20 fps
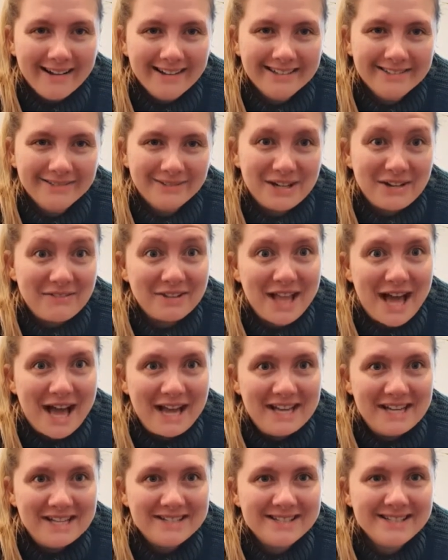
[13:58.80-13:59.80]
whatever that
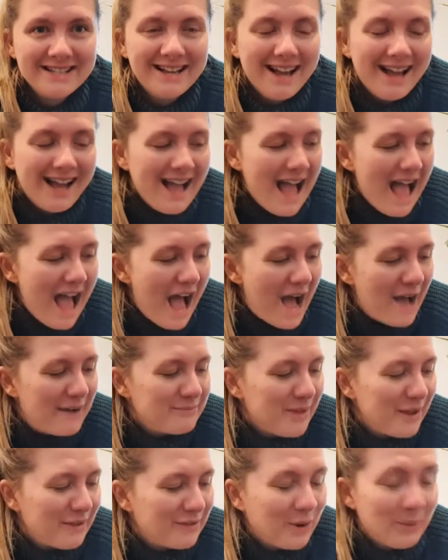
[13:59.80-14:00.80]
is.
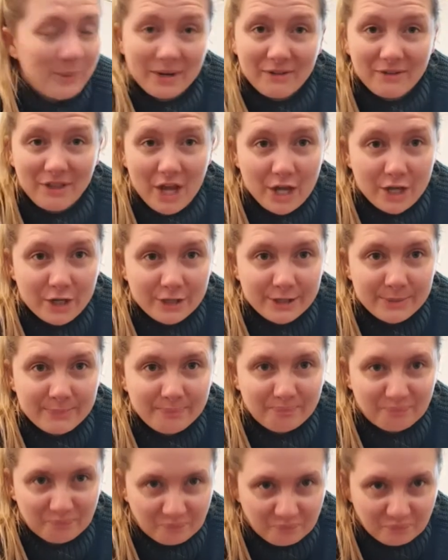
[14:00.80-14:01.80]
I've got one of those,
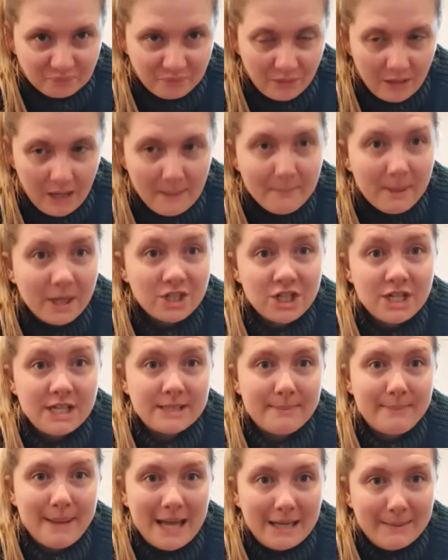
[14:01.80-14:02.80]
but she's a
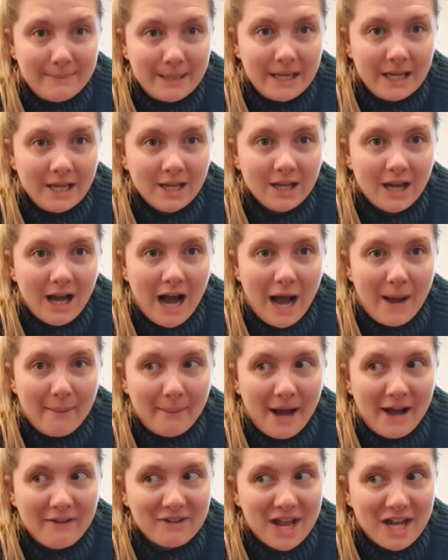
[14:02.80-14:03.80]
baby. I
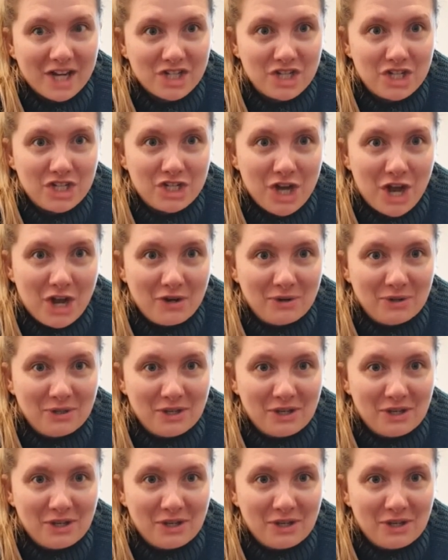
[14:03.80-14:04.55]
haven't actually shown you